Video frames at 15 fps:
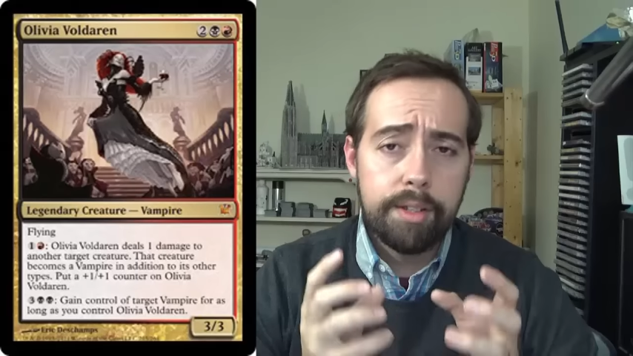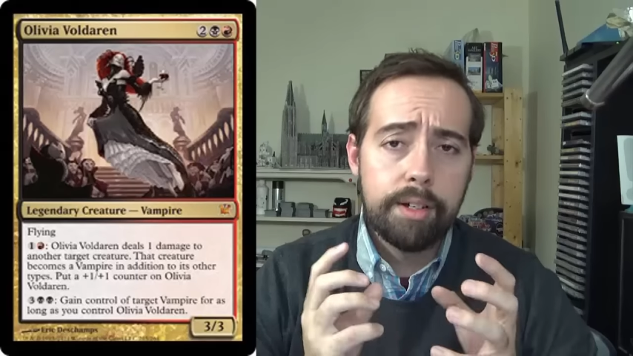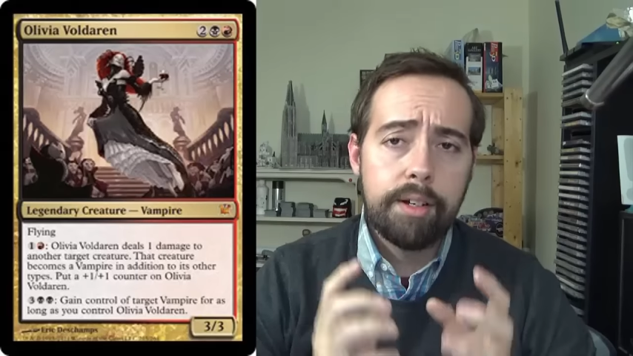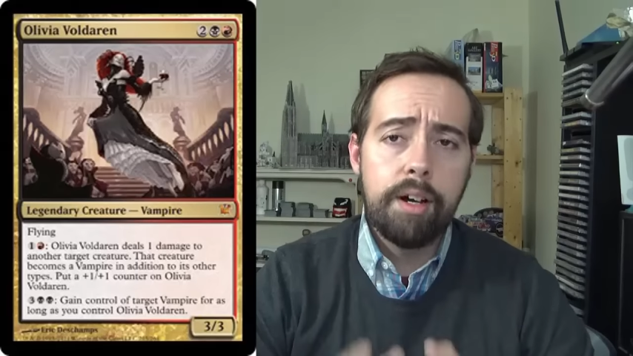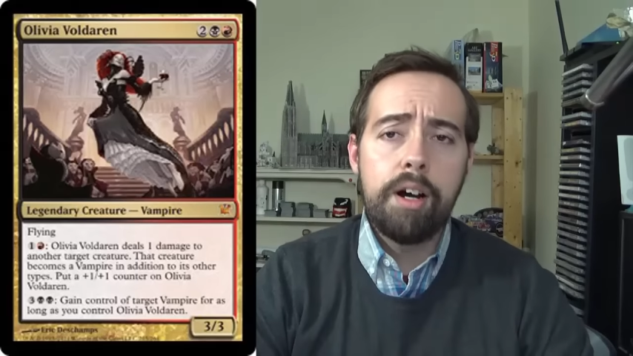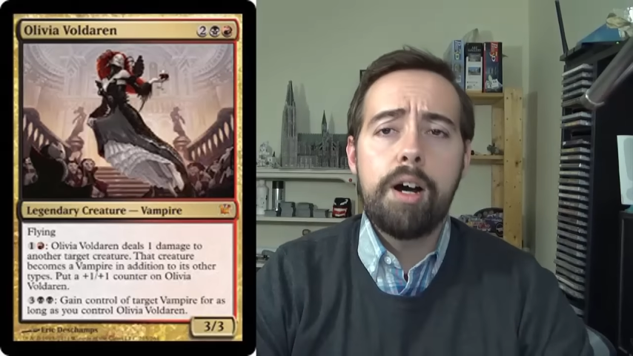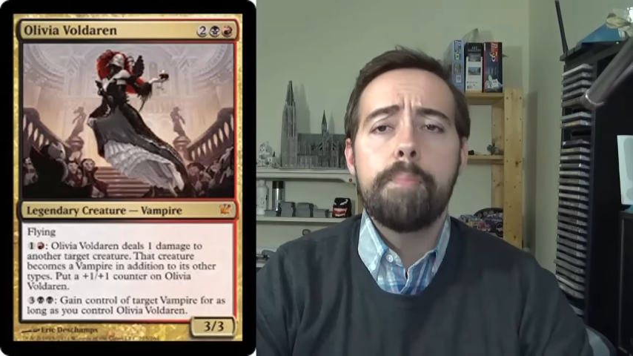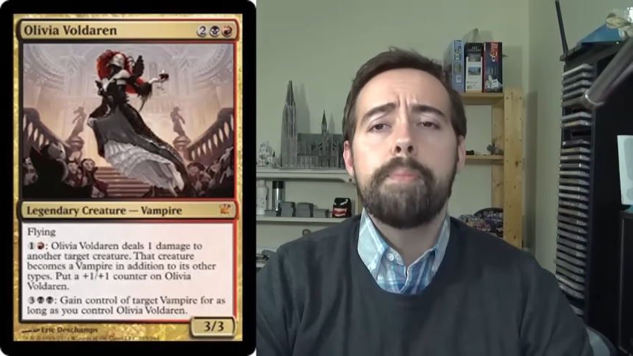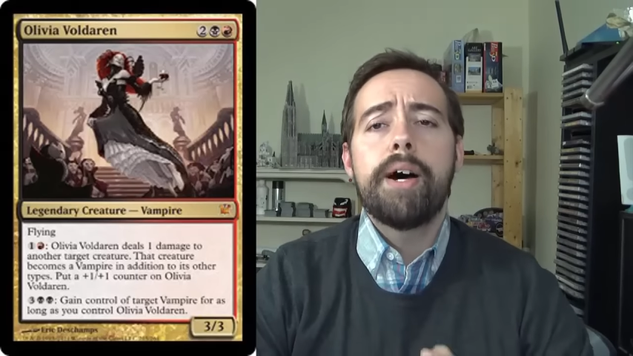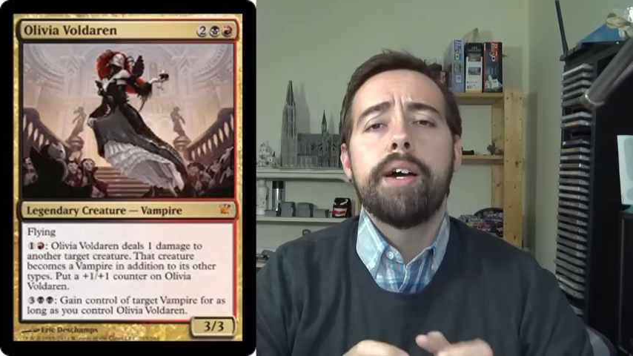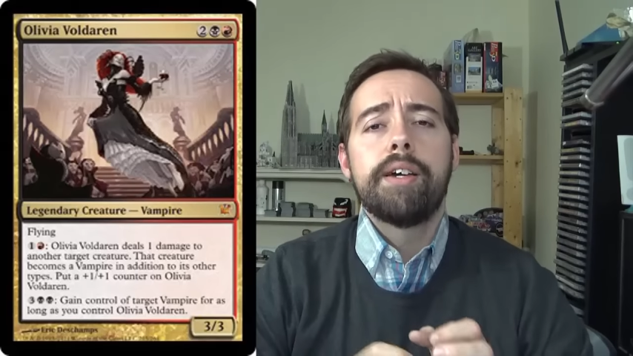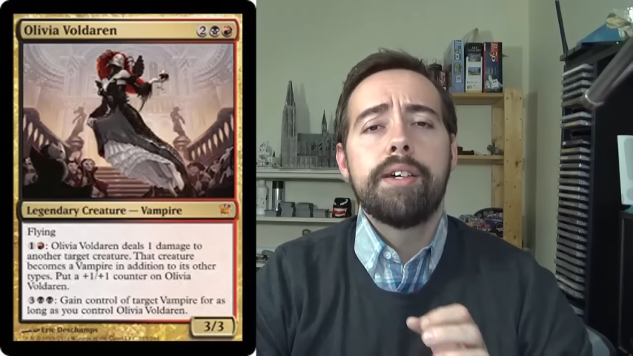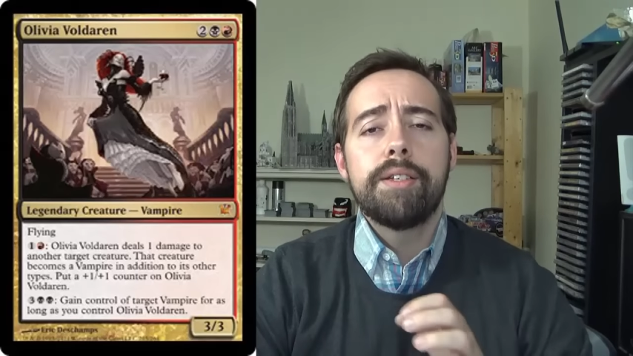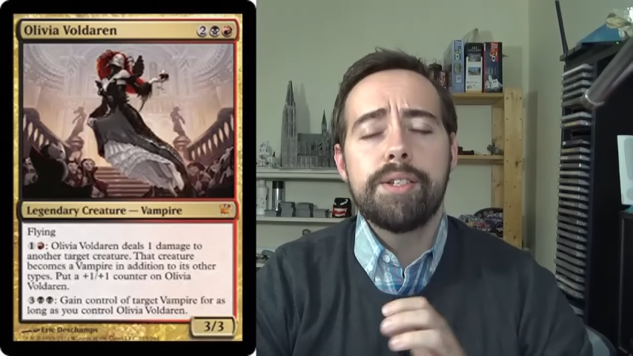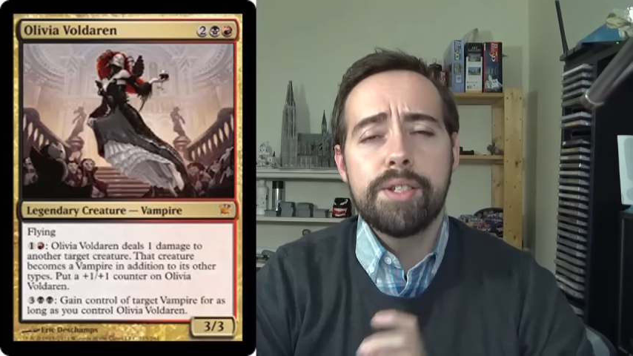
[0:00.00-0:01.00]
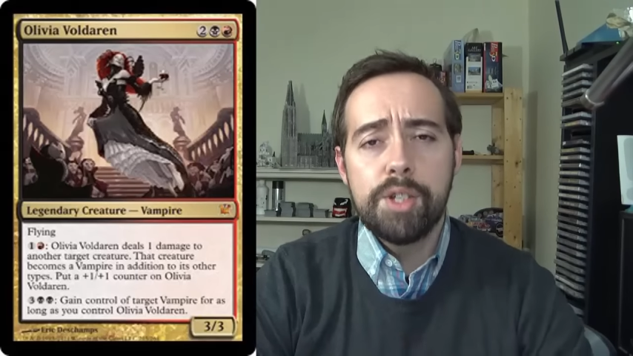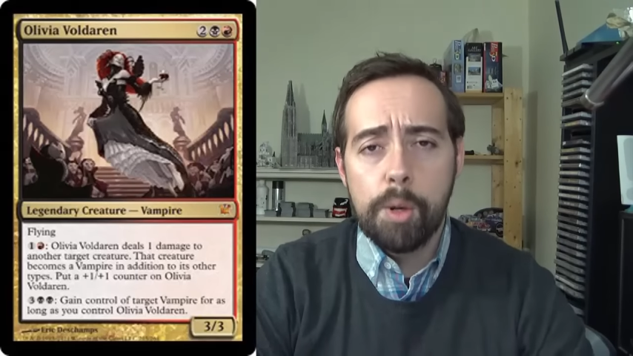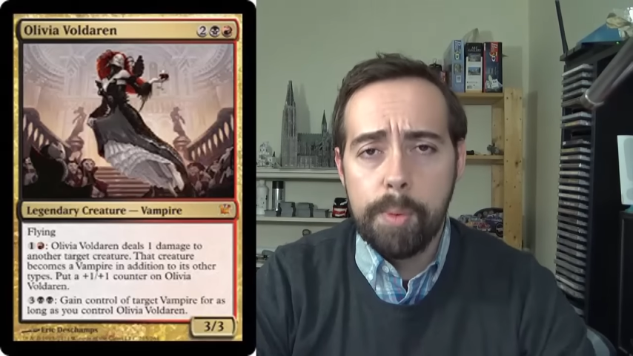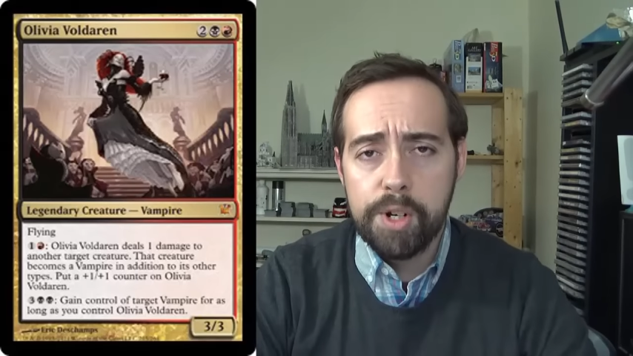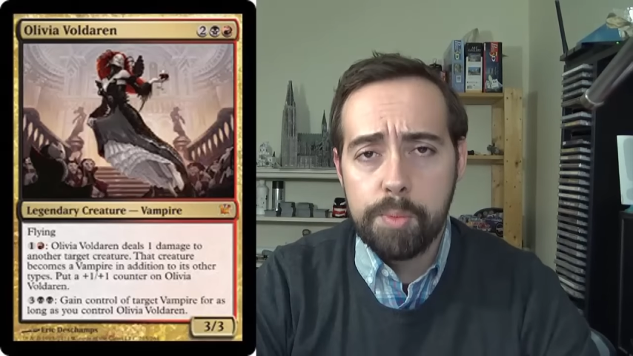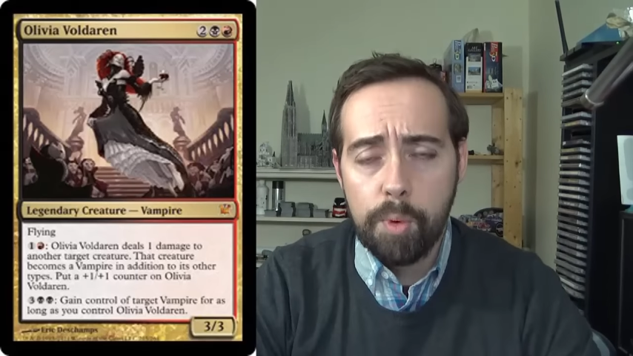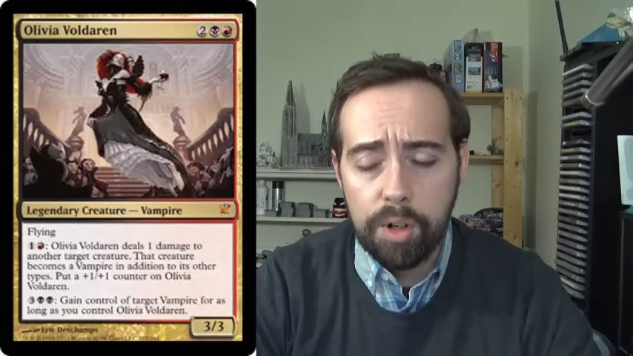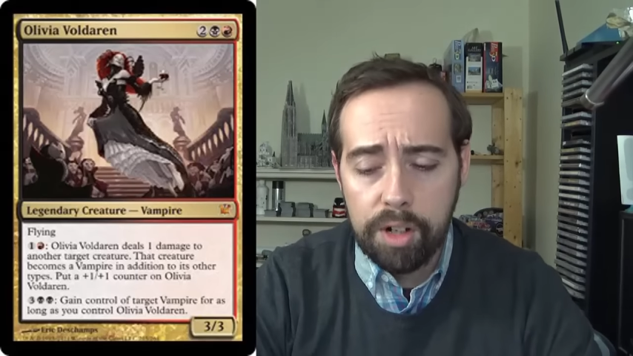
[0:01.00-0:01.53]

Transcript: the combat gets so much more